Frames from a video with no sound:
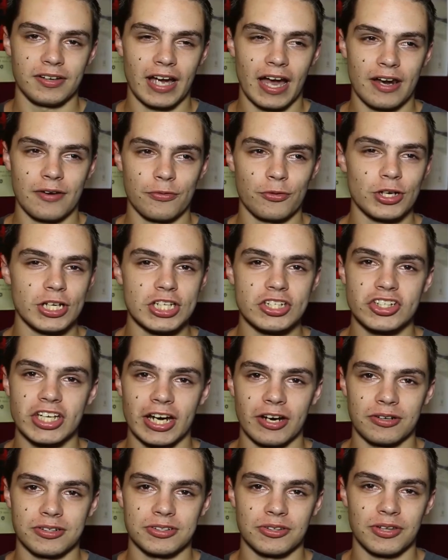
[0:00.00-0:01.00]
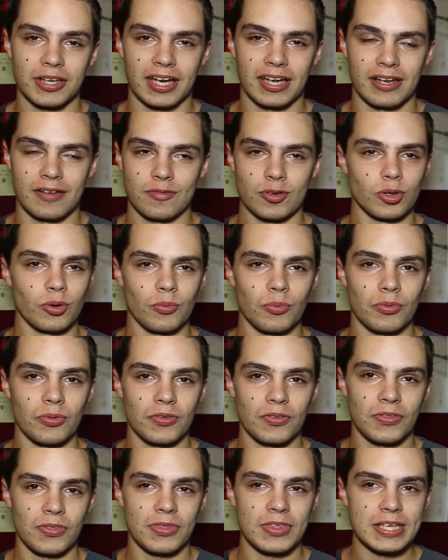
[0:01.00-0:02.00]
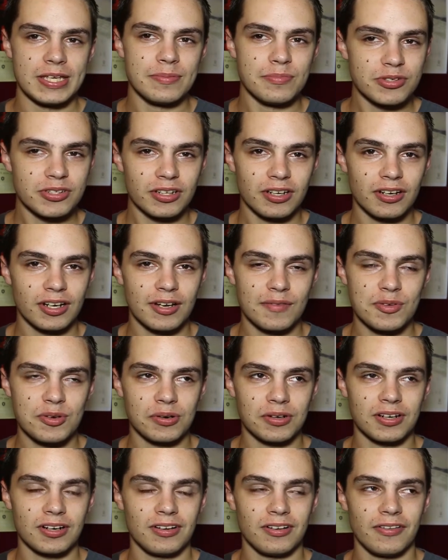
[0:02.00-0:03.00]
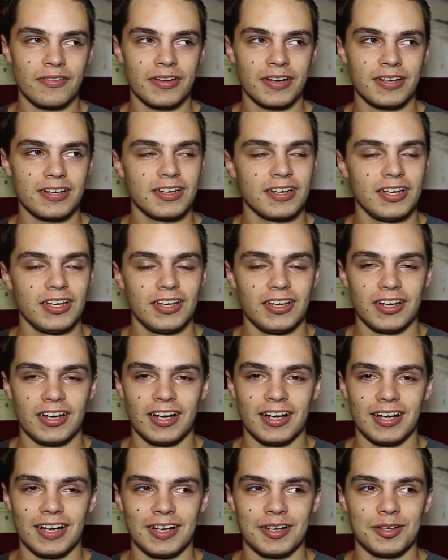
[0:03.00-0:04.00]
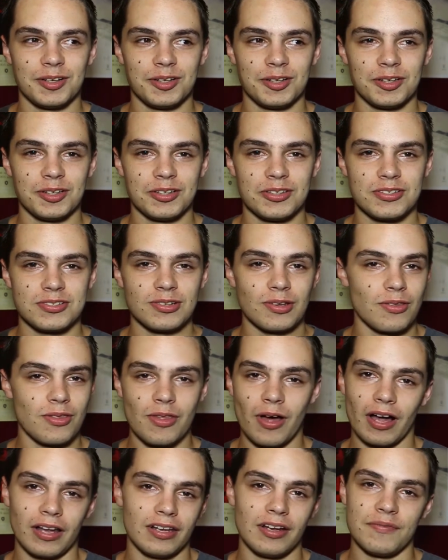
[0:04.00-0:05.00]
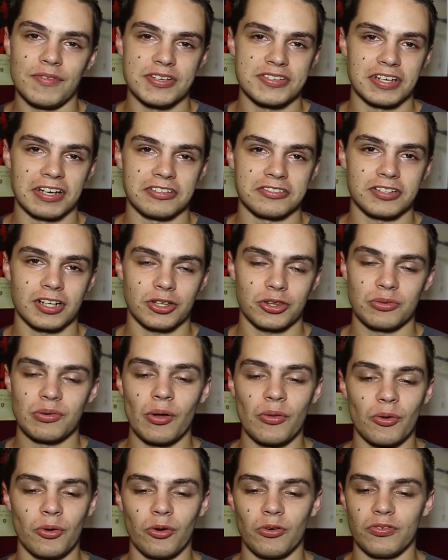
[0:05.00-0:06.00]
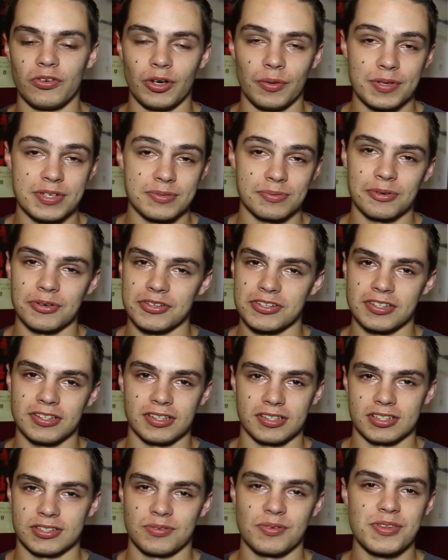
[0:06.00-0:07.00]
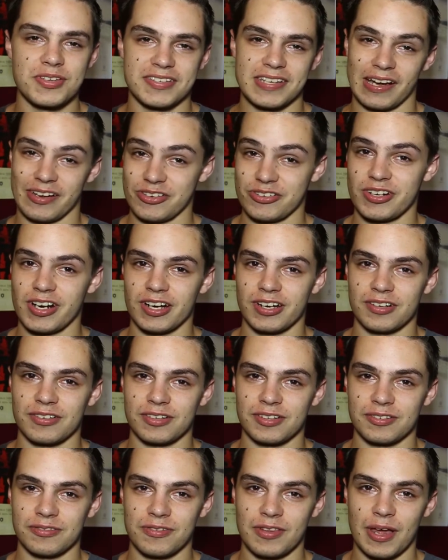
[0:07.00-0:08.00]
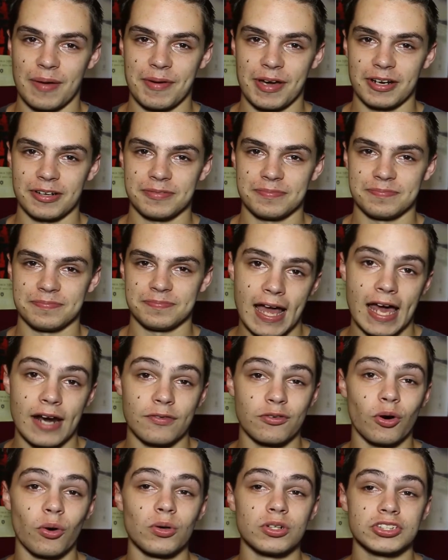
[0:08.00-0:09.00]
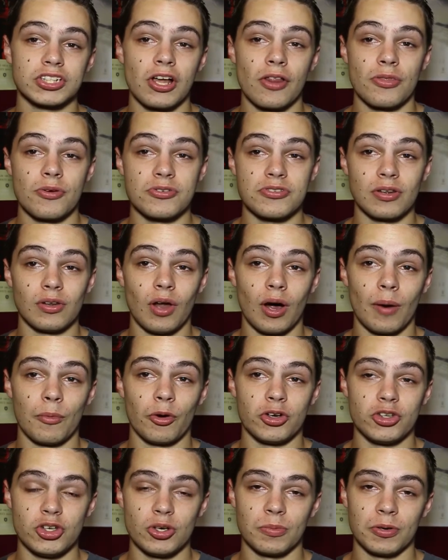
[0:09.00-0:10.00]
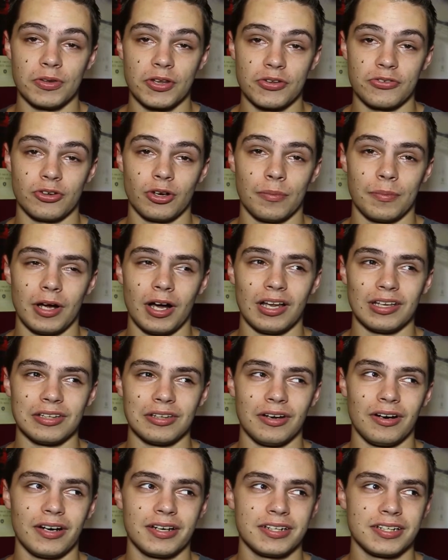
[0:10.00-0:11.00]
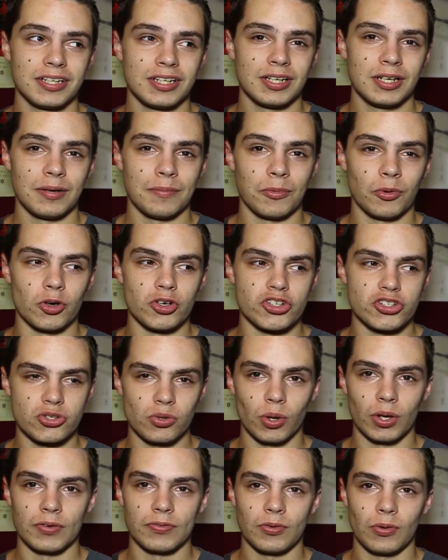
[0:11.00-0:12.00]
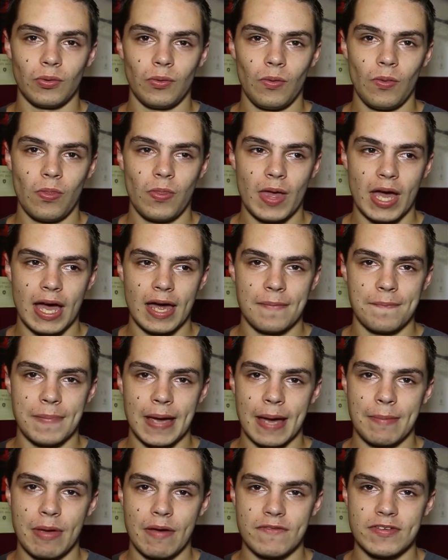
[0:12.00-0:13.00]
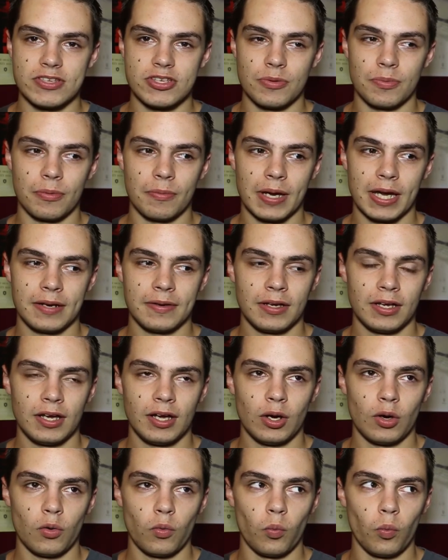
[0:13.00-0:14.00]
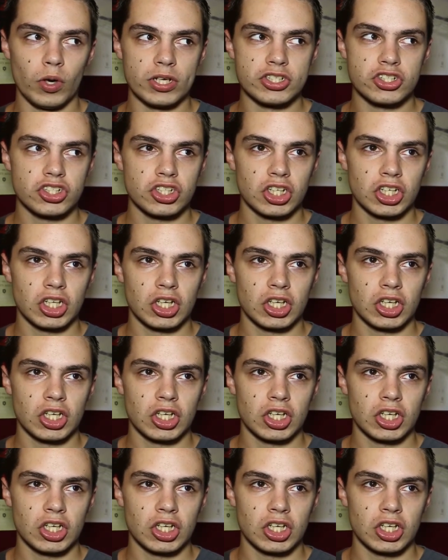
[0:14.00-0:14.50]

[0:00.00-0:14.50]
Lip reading: kind of for each character. They kind of have their own theme song, if you want to call it that. So I love the soundtrack throughout the whole film. It's worth seeing just for the soundtrack, for that matter. And of course, there's a lot more humor in this film, a lot more joyful than Batman v Superman, which